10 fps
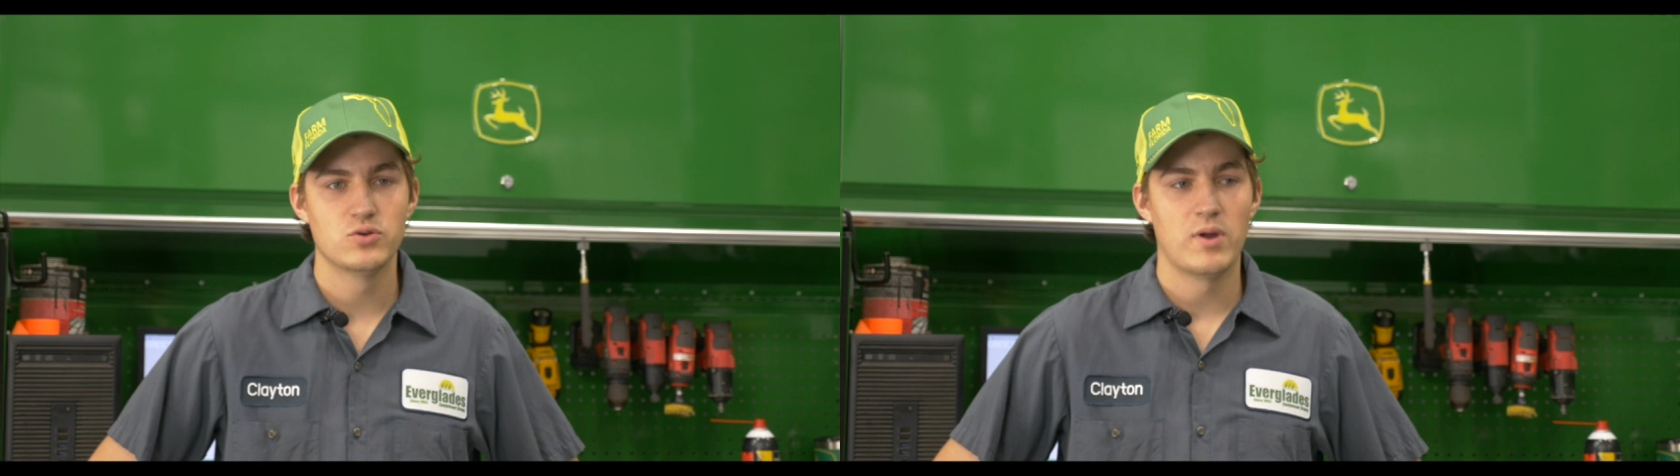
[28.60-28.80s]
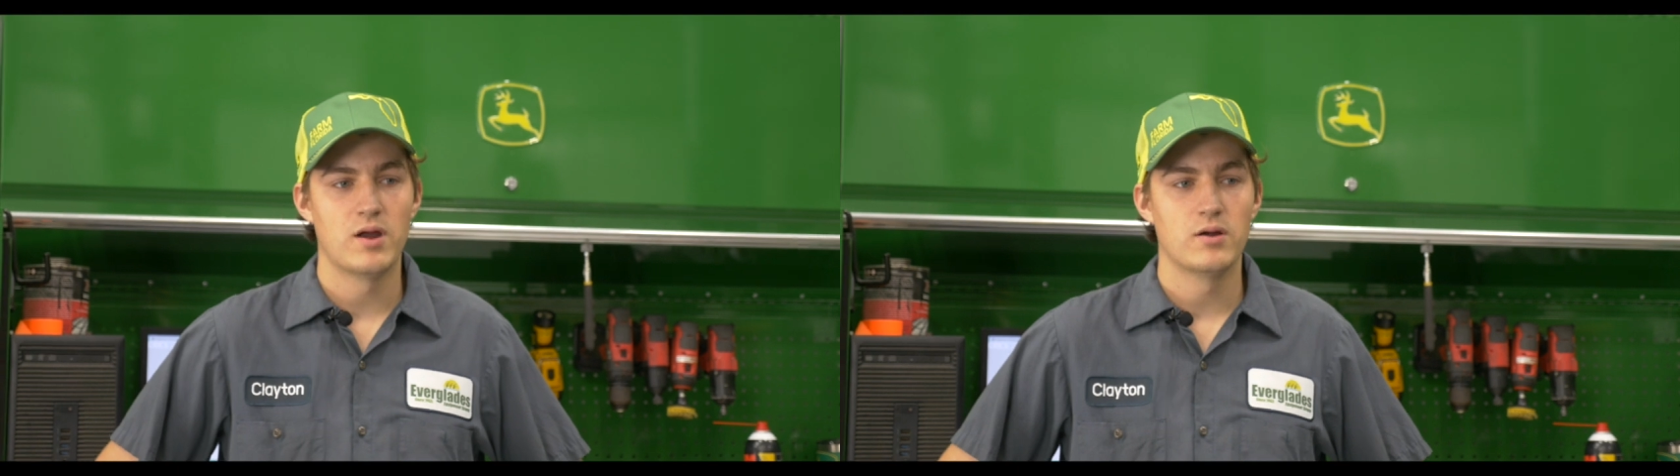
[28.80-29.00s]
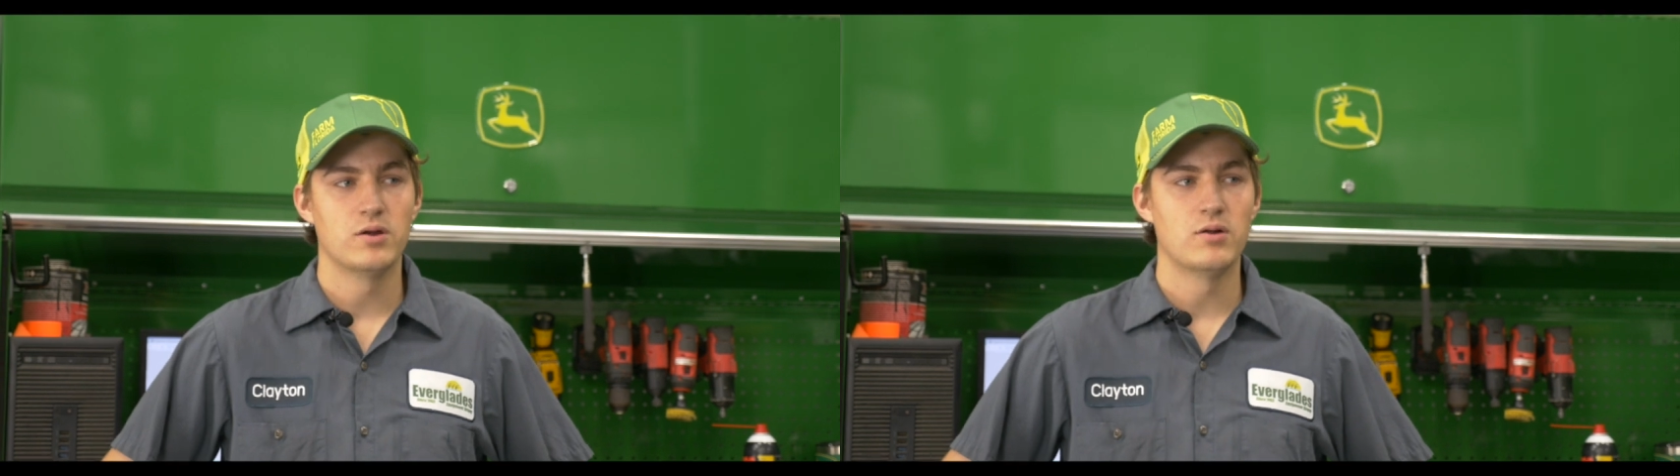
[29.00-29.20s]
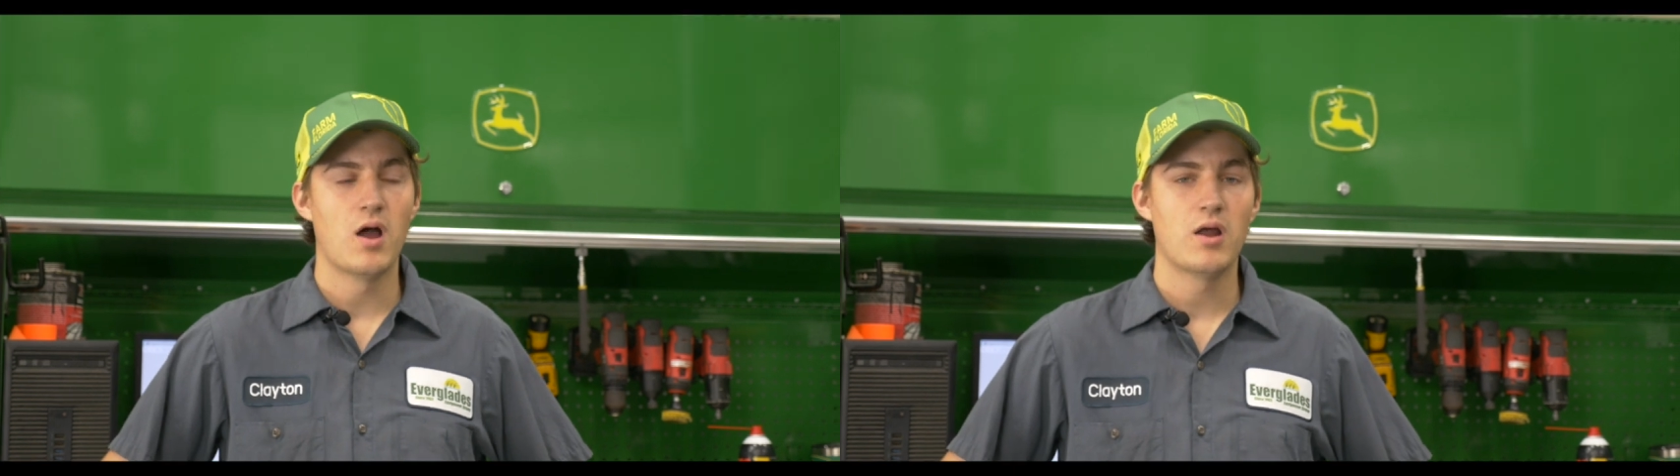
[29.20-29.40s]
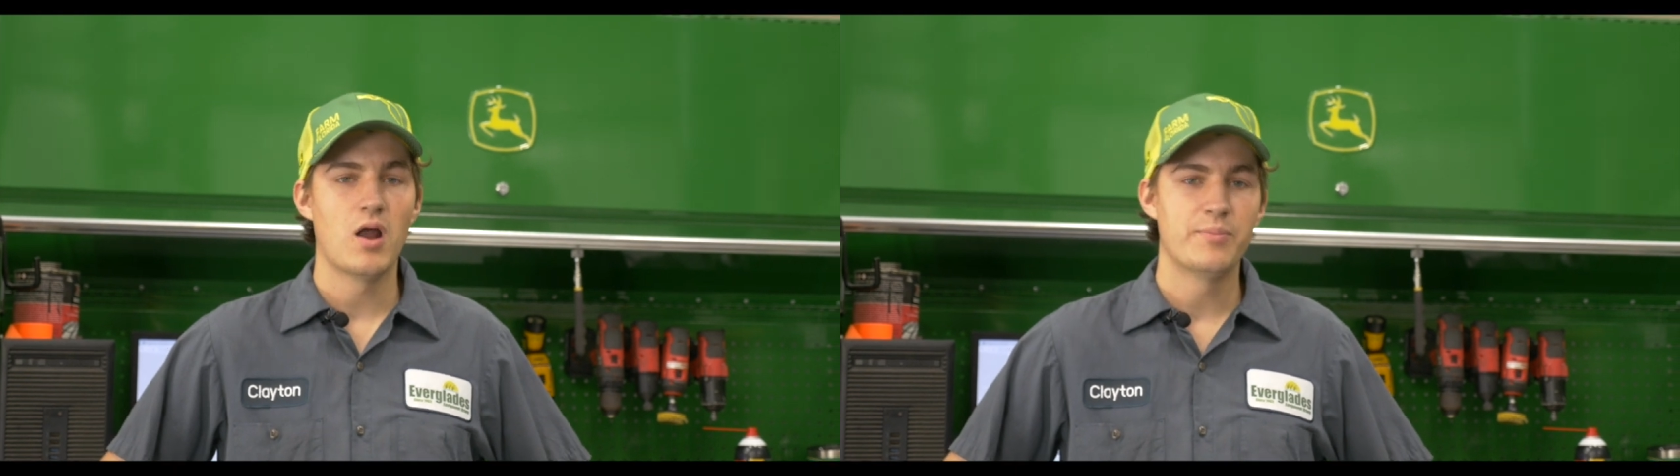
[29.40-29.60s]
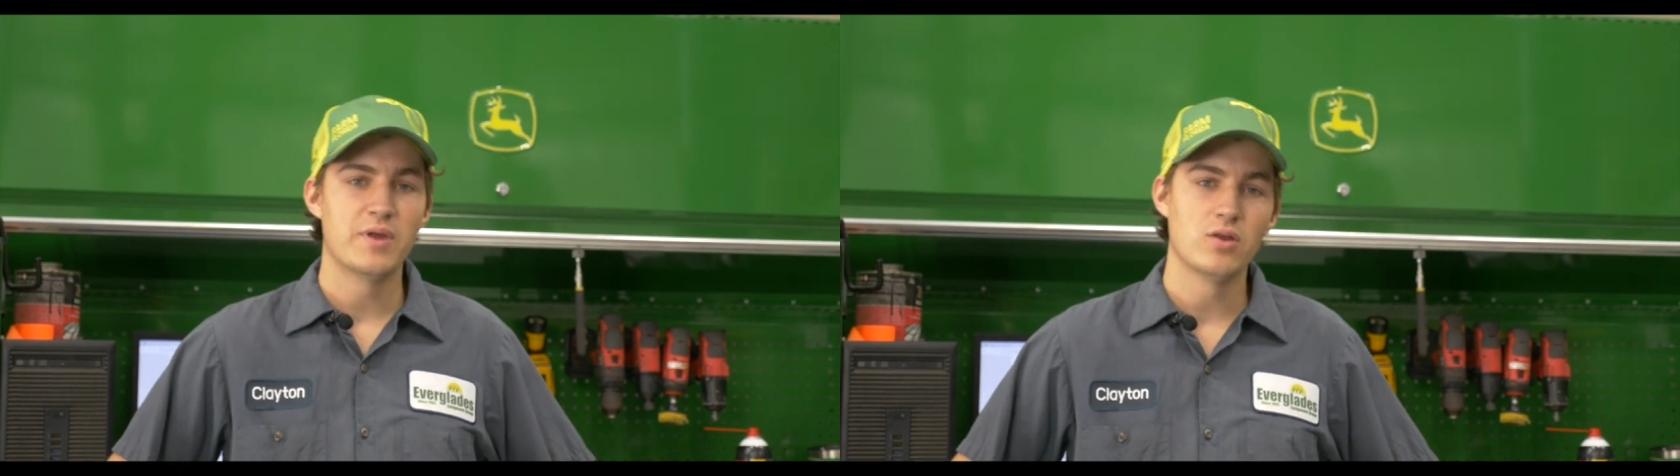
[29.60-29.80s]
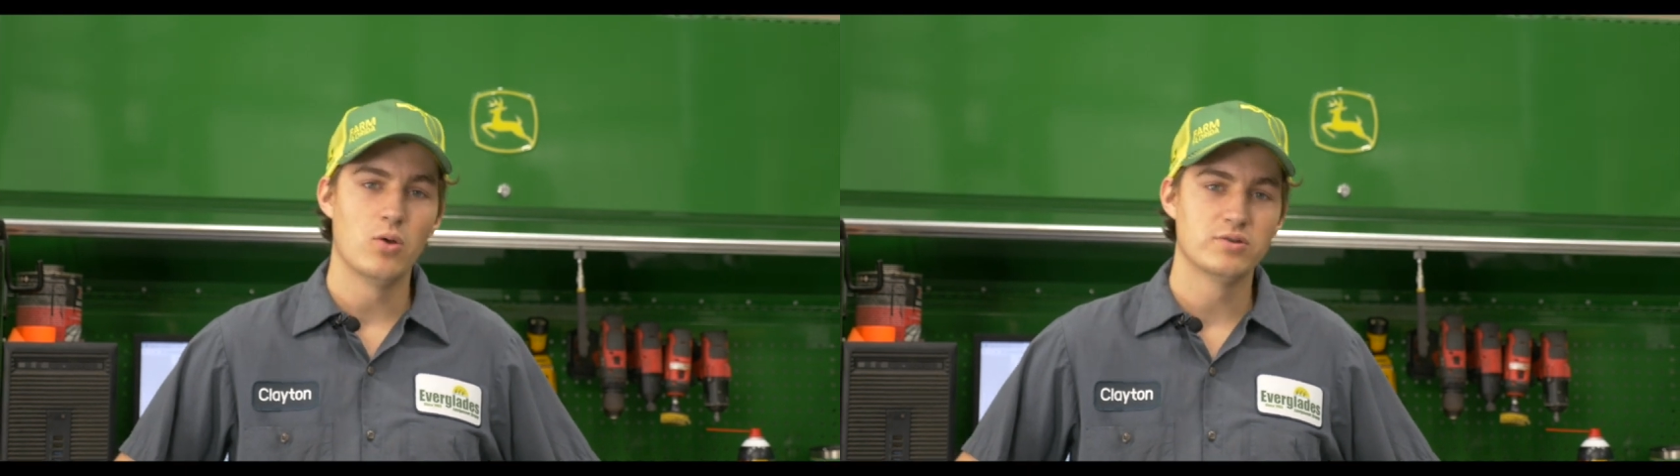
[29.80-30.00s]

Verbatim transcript: to where you're not up there the